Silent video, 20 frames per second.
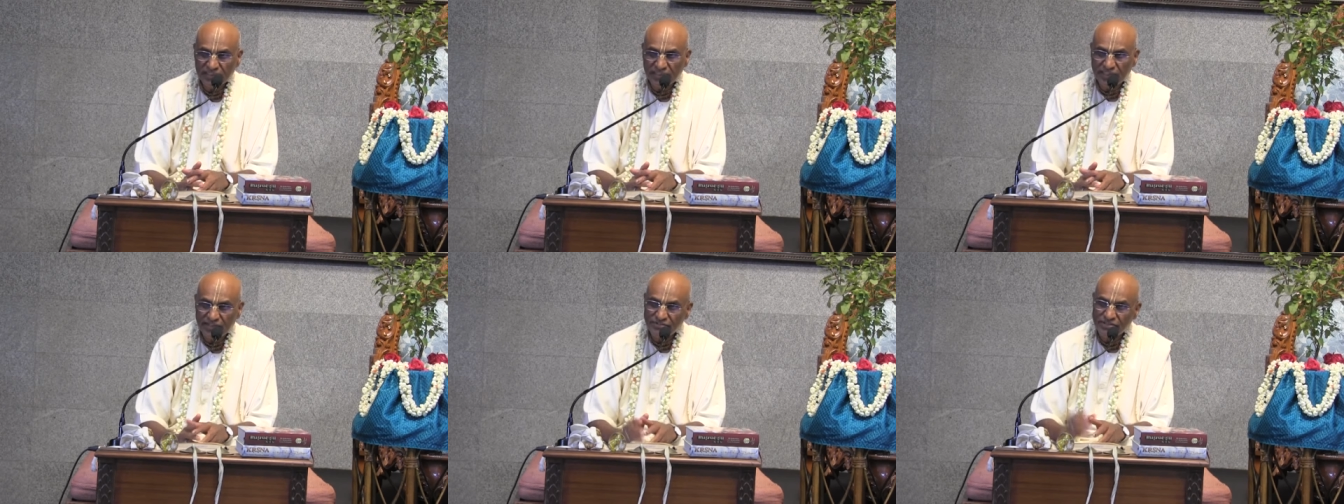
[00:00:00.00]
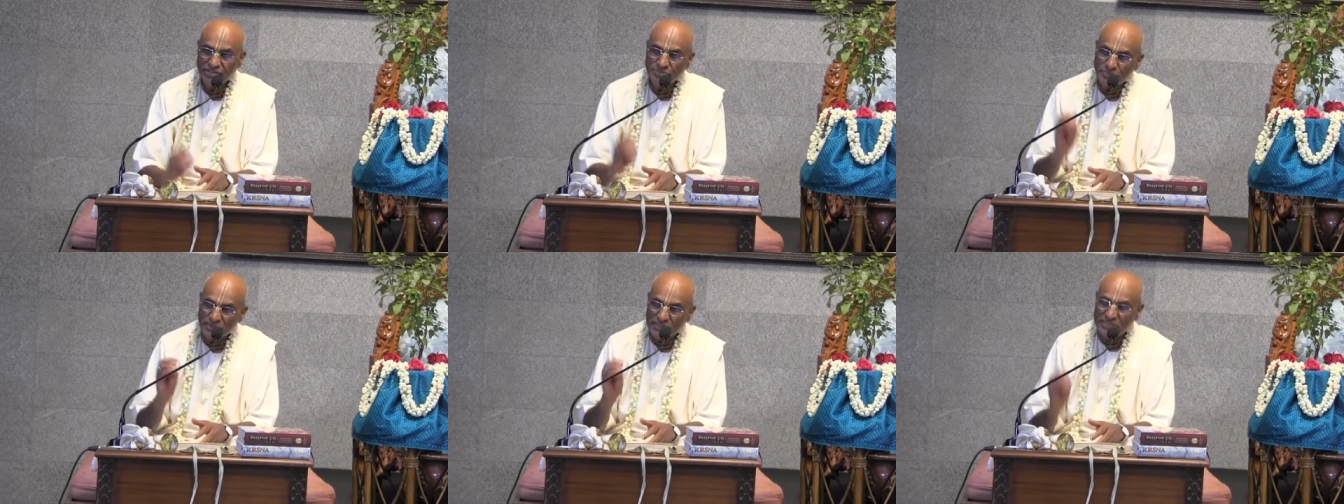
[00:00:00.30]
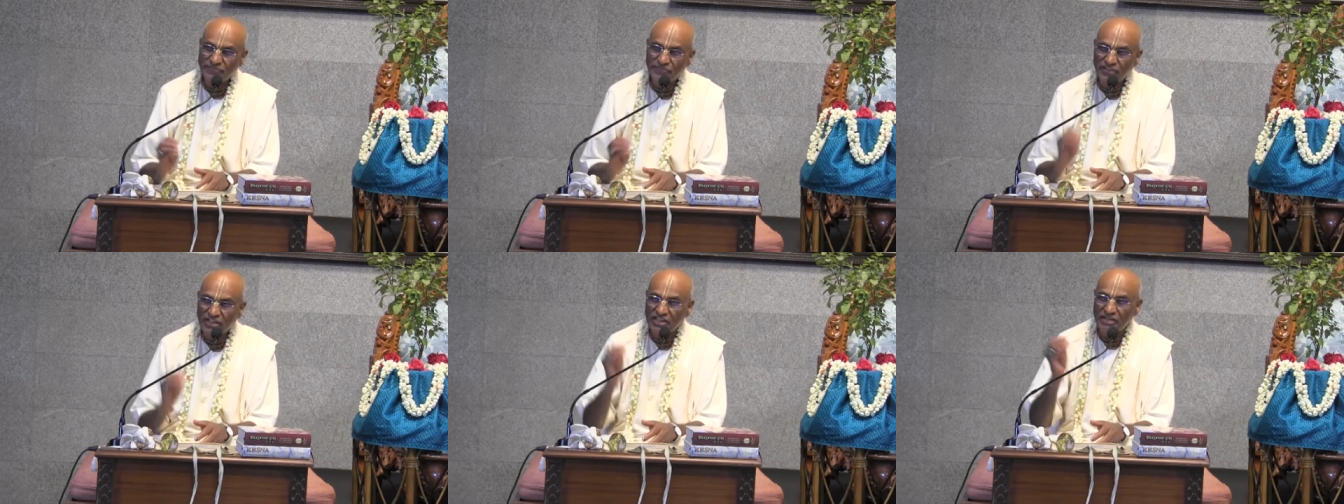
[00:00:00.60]
gives
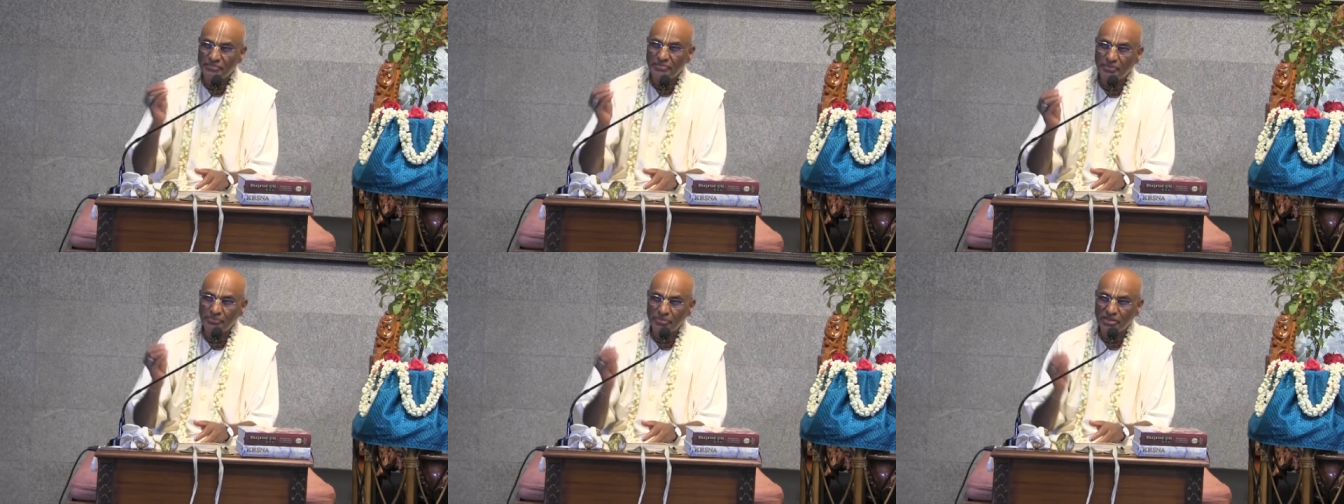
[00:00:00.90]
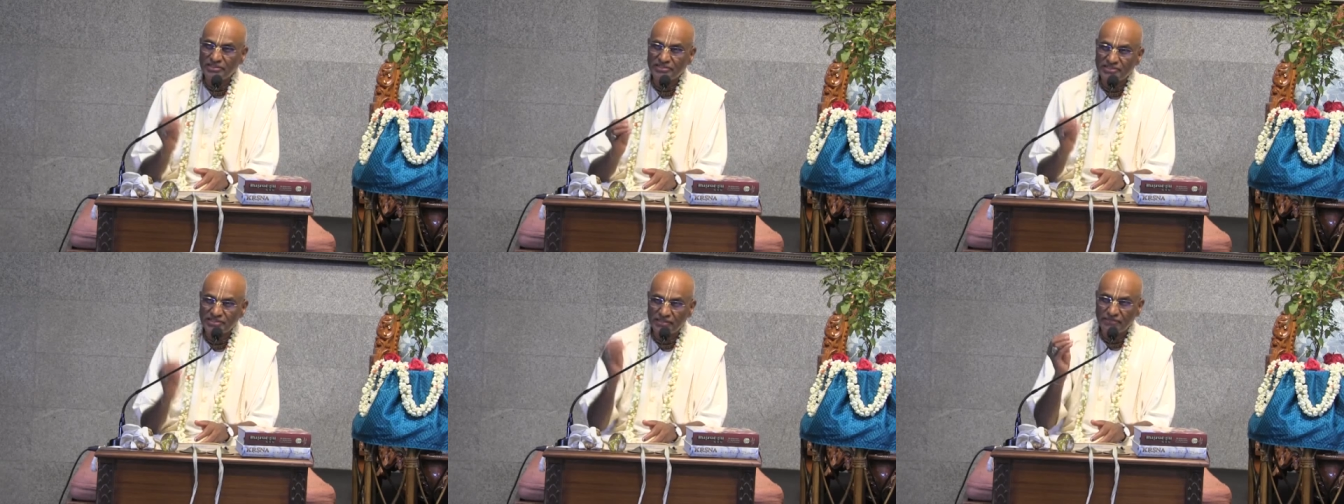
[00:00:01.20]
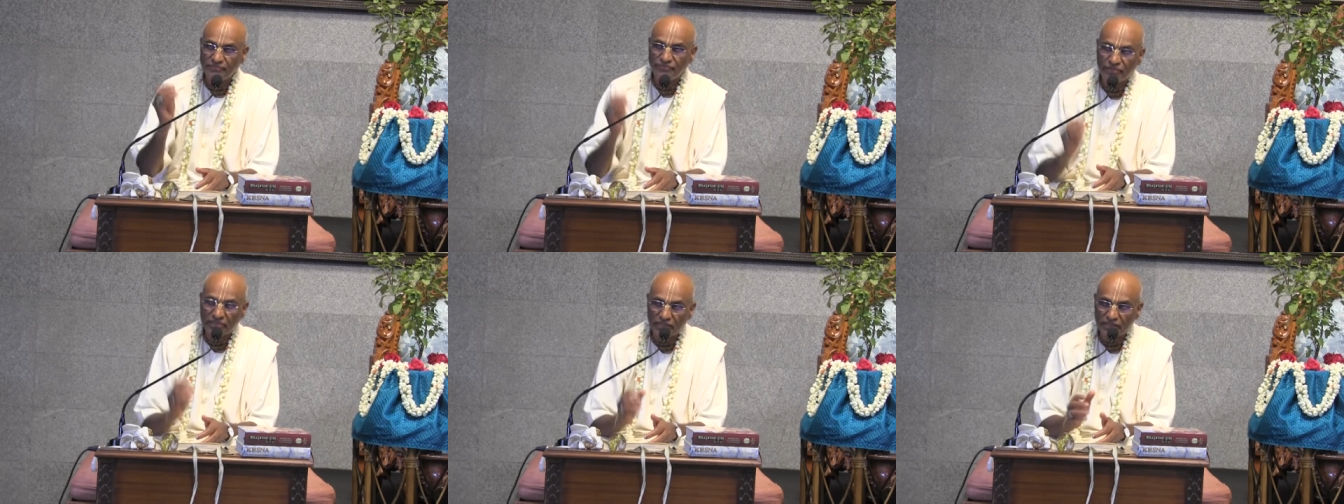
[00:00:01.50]
specific remembrance
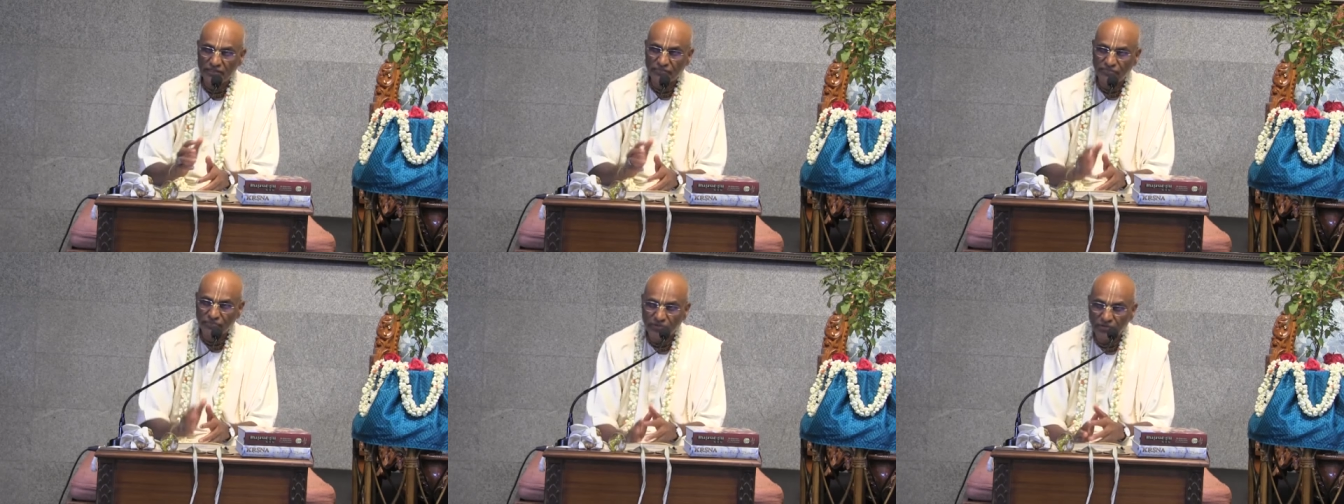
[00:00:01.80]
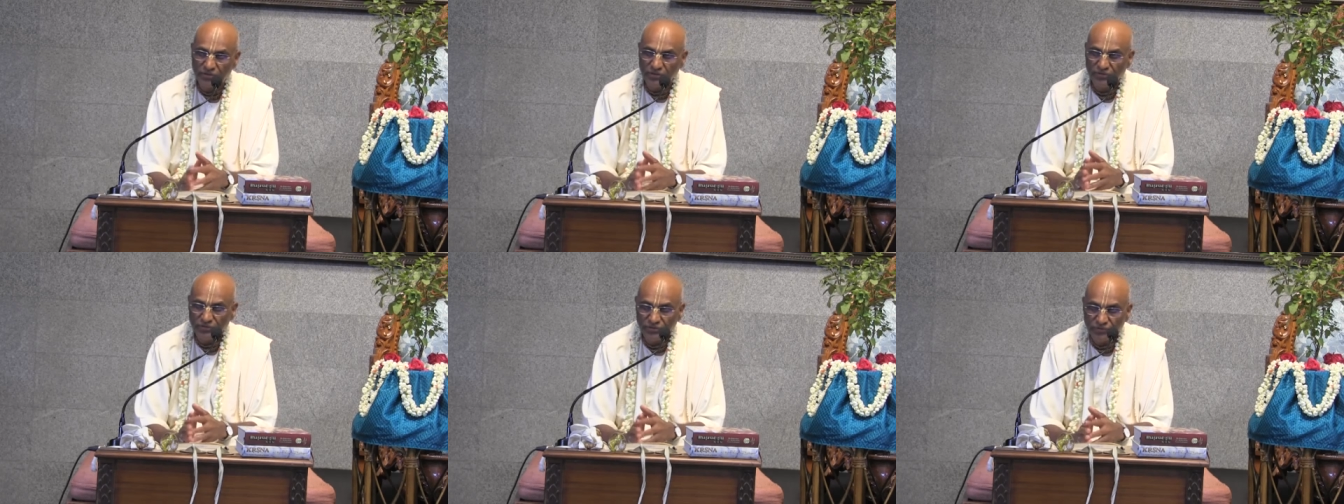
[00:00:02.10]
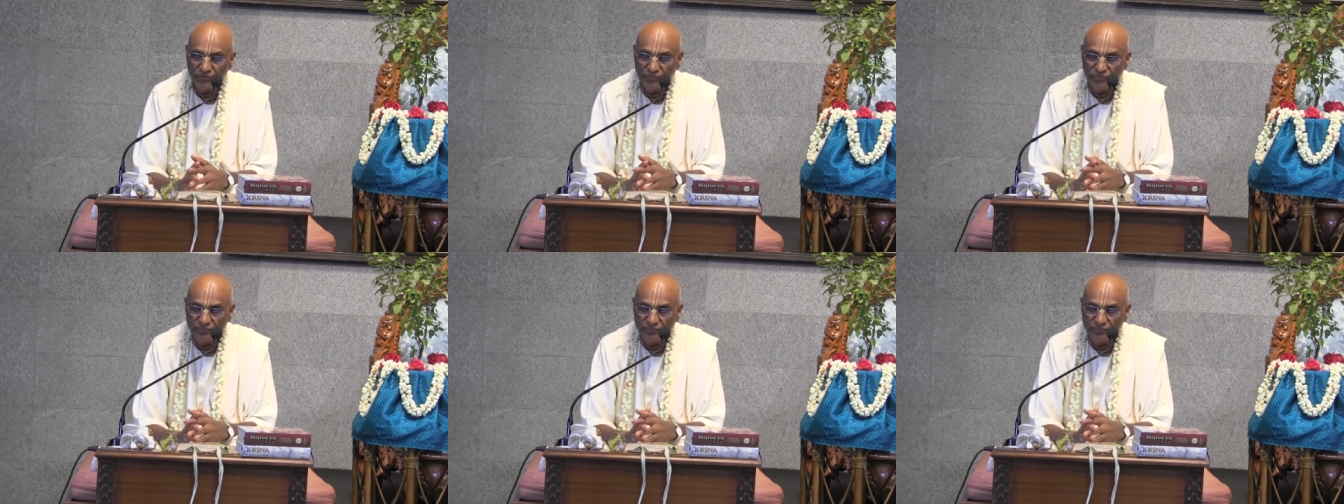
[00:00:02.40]
and forgetfulness.